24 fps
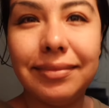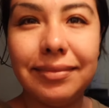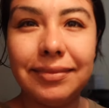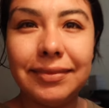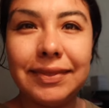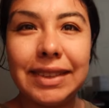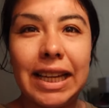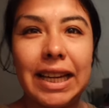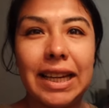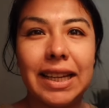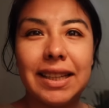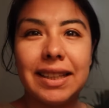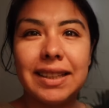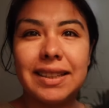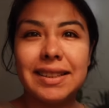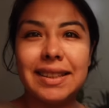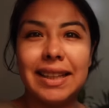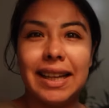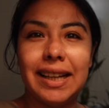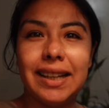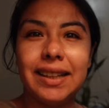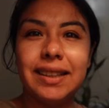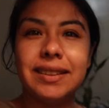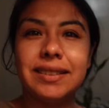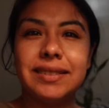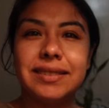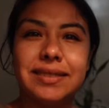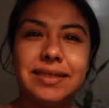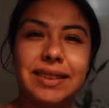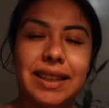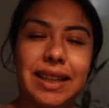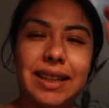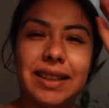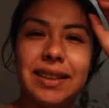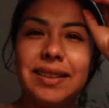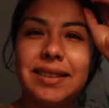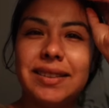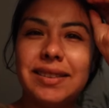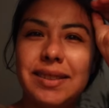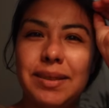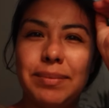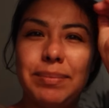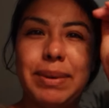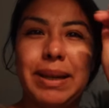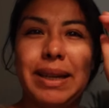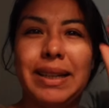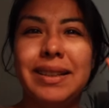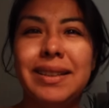Okay, there, is
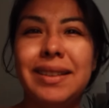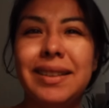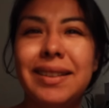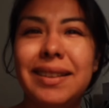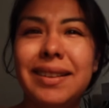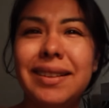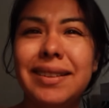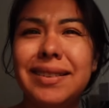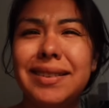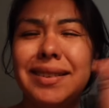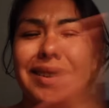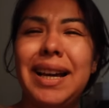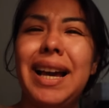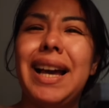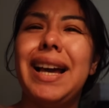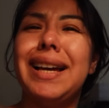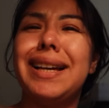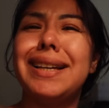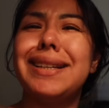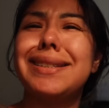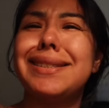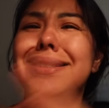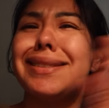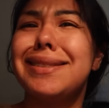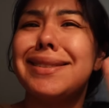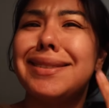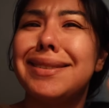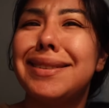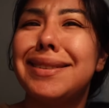it better, you guys?